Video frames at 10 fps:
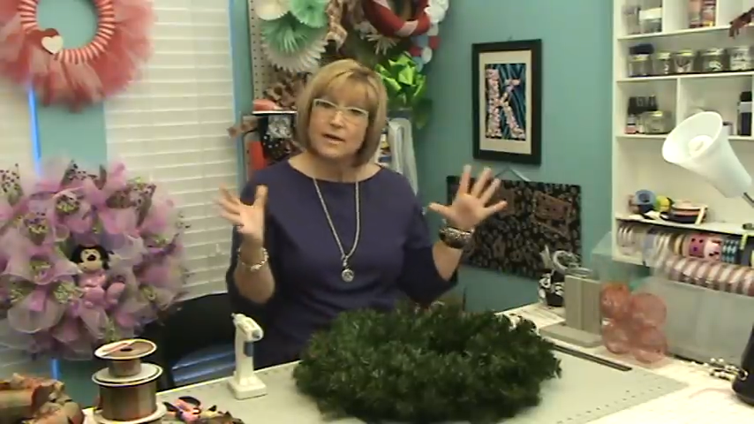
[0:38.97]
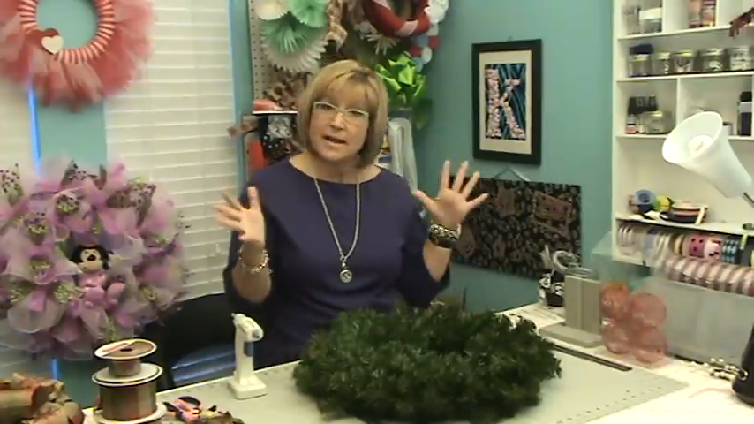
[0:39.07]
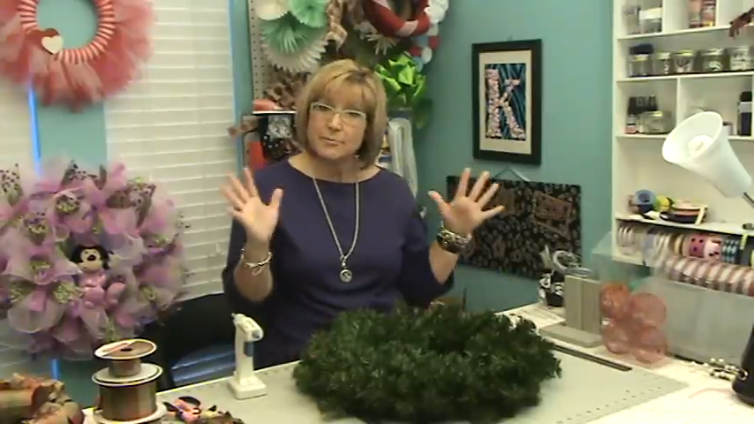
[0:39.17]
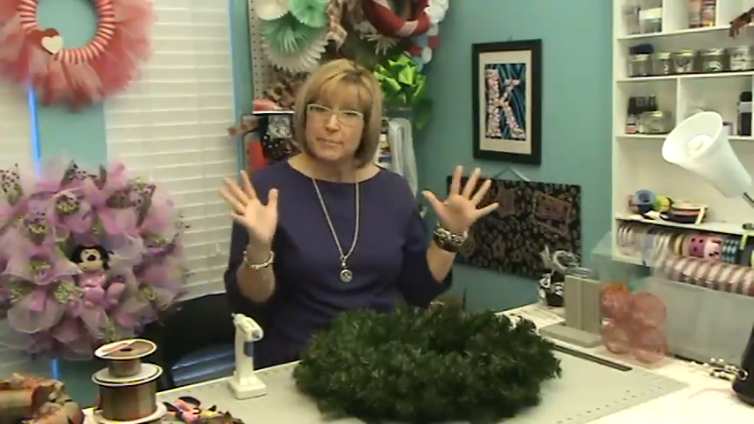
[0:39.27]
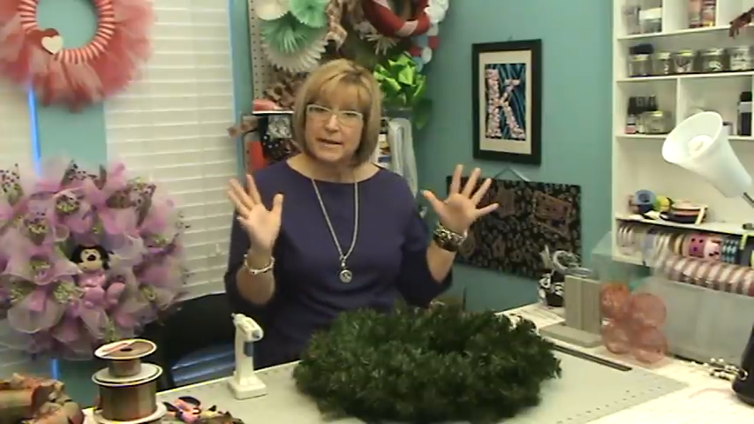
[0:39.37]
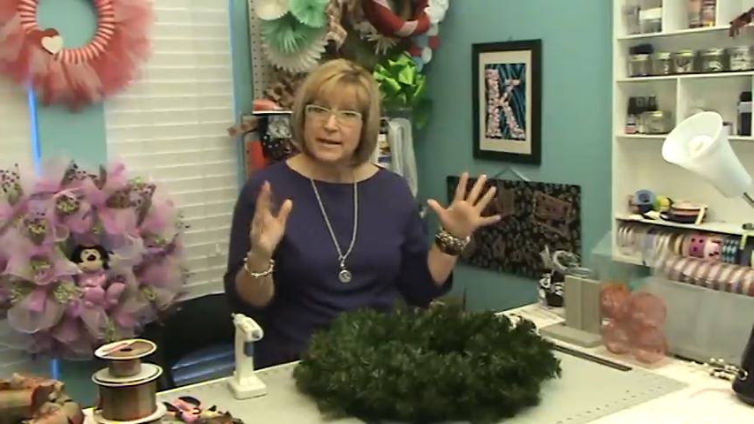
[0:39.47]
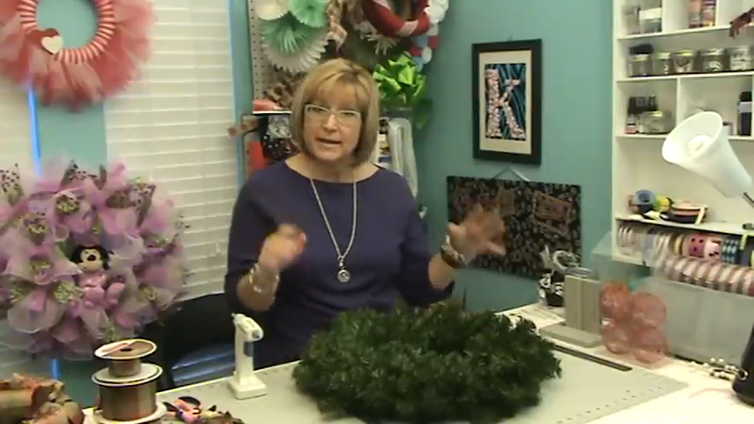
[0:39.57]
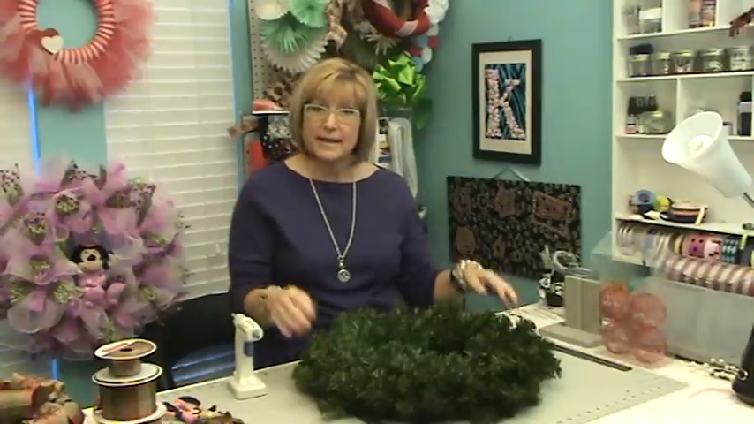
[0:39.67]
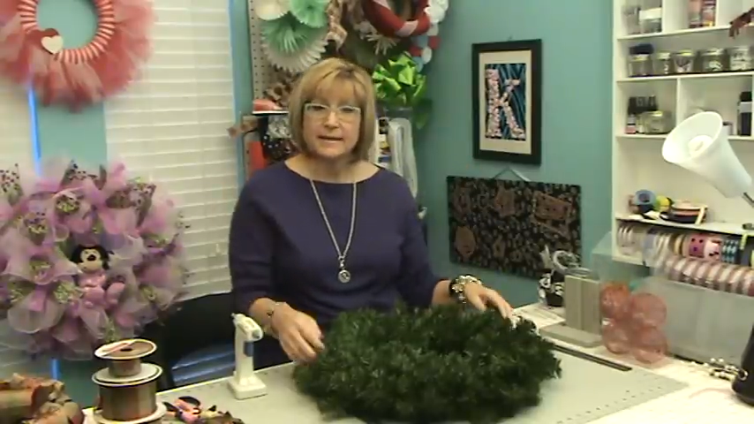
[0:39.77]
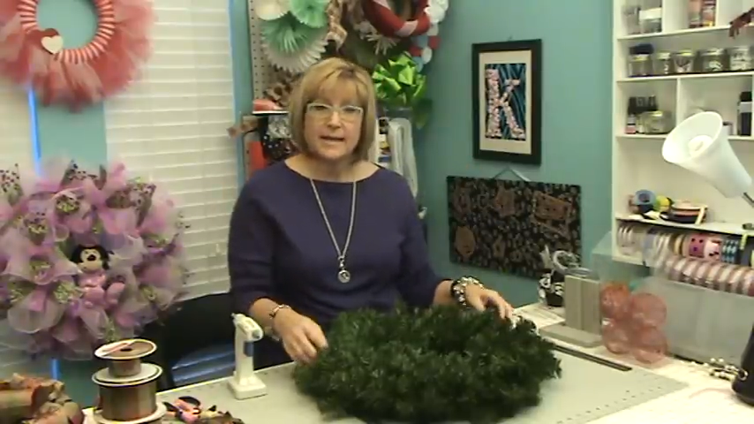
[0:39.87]
kind of
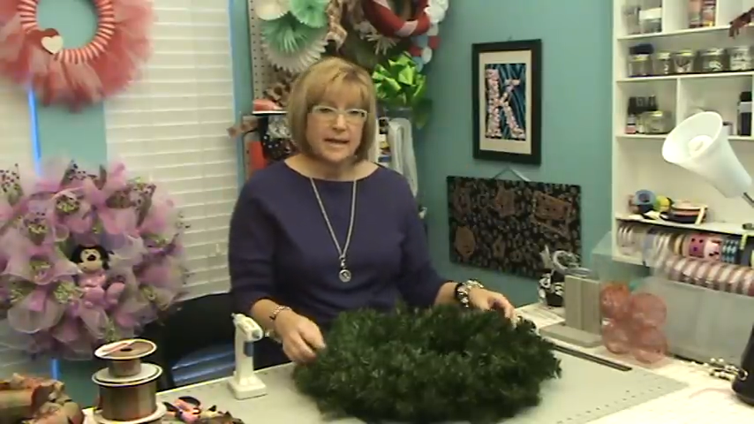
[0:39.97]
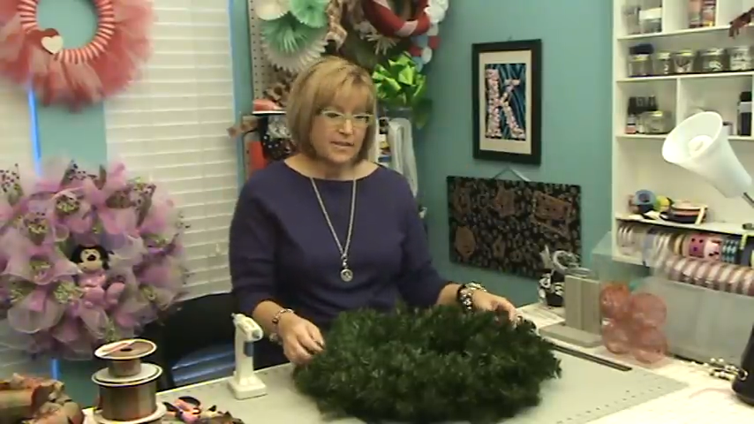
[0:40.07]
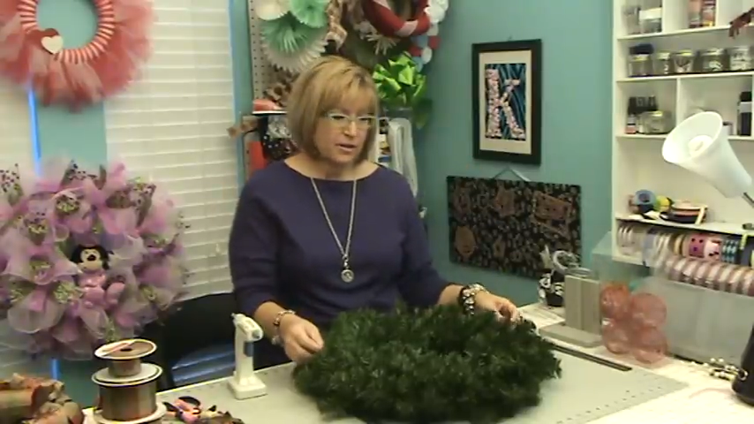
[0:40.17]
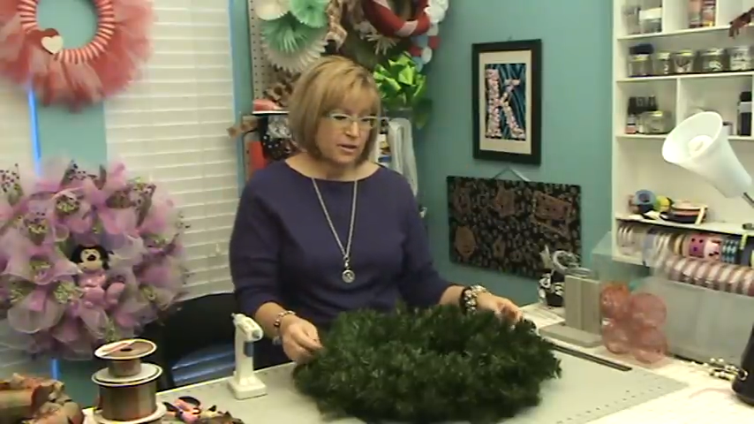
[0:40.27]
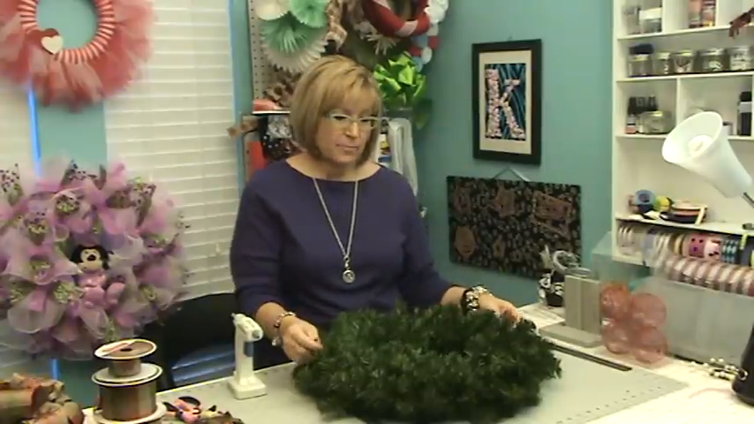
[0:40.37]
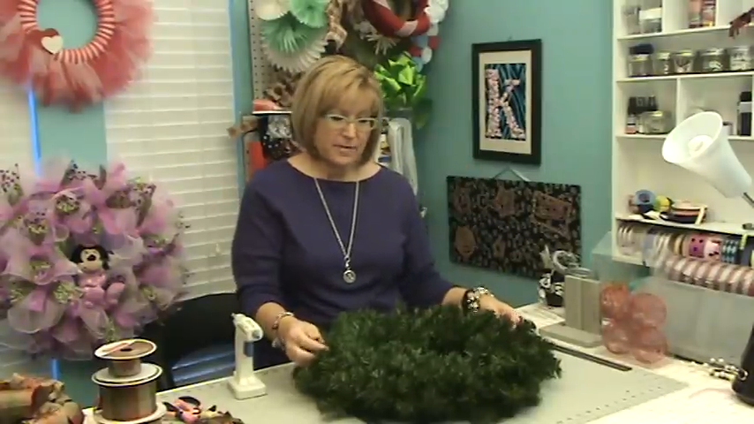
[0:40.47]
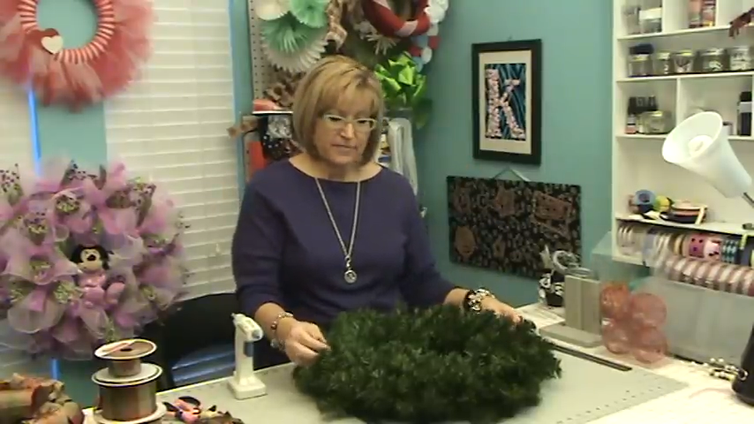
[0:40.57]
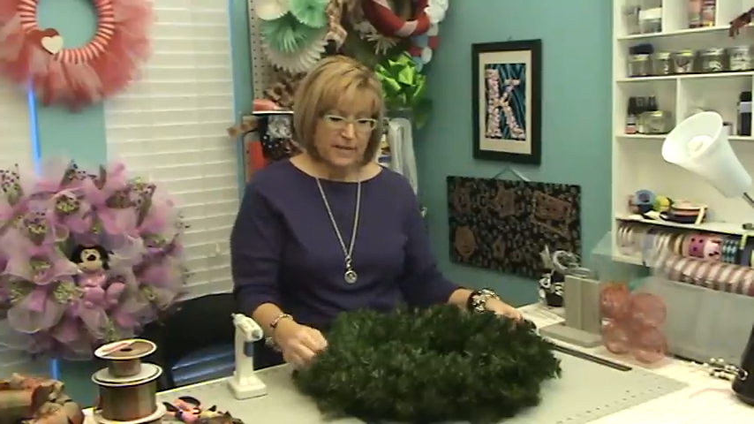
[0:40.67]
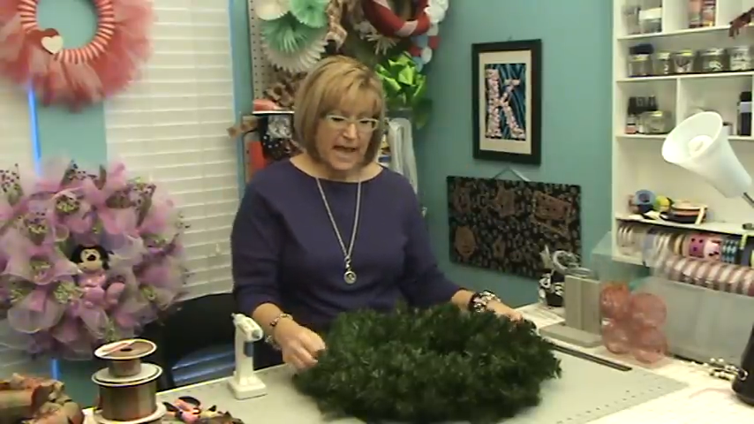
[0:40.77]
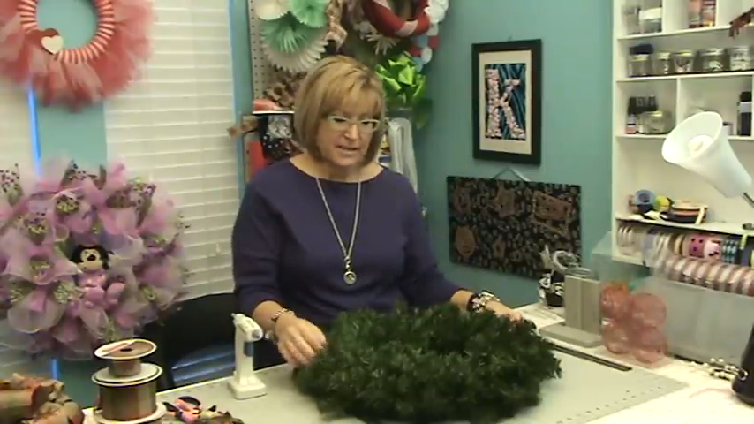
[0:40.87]
big and they're a little bit
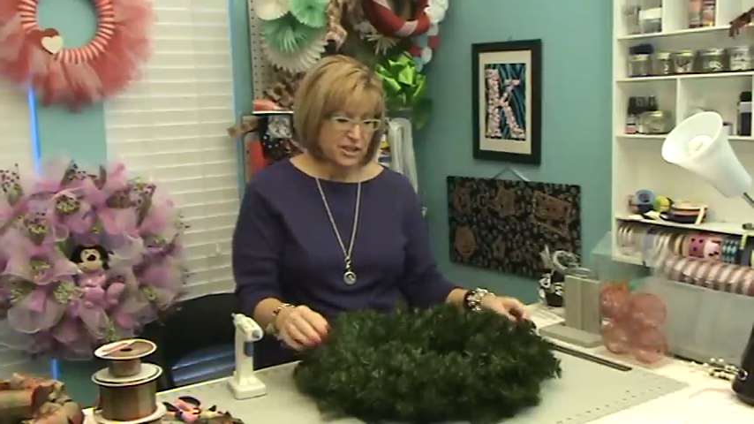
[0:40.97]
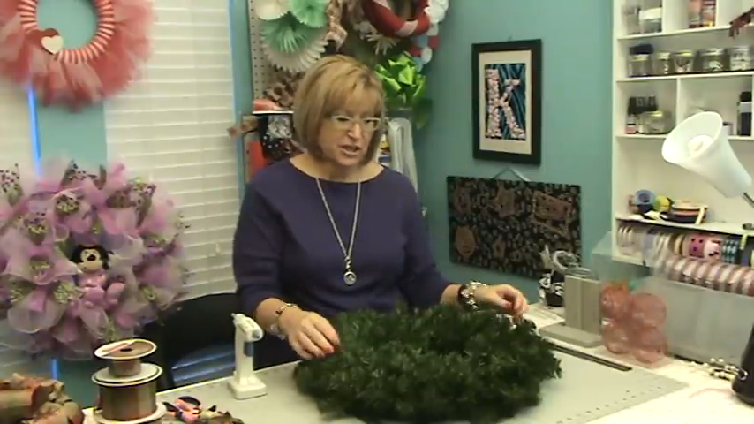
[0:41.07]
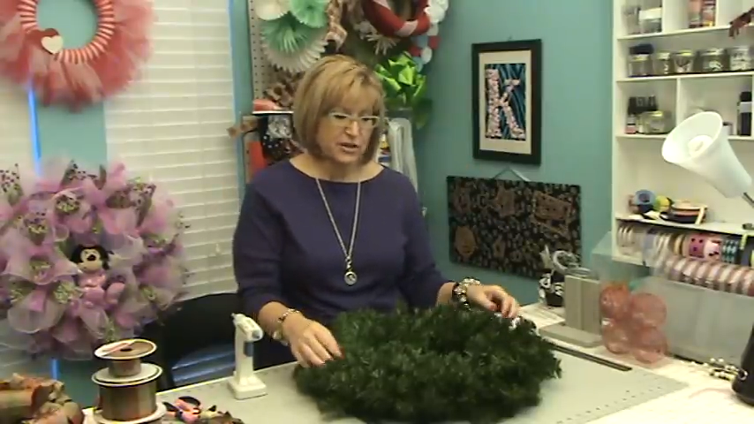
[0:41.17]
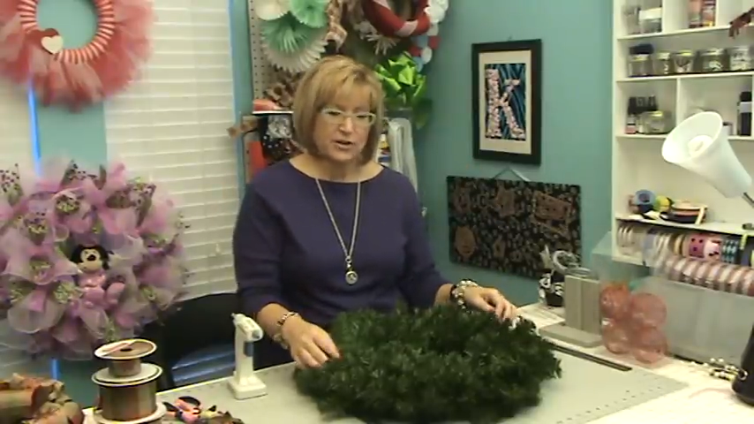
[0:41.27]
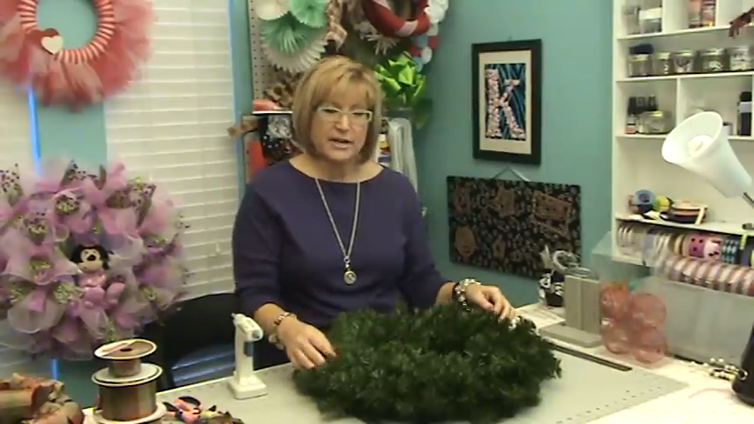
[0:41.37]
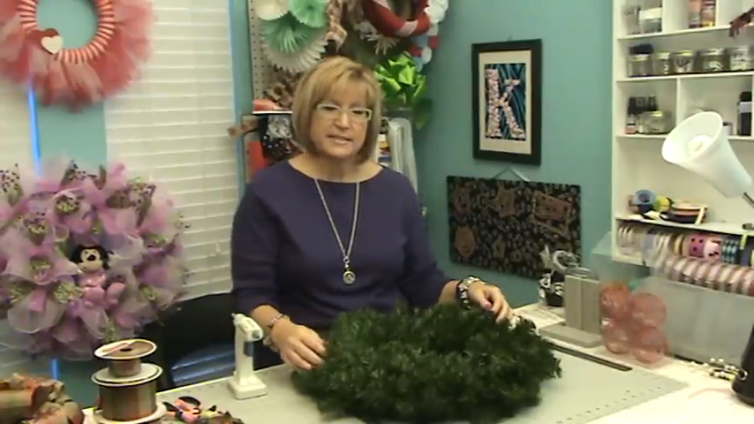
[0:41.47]
flashier,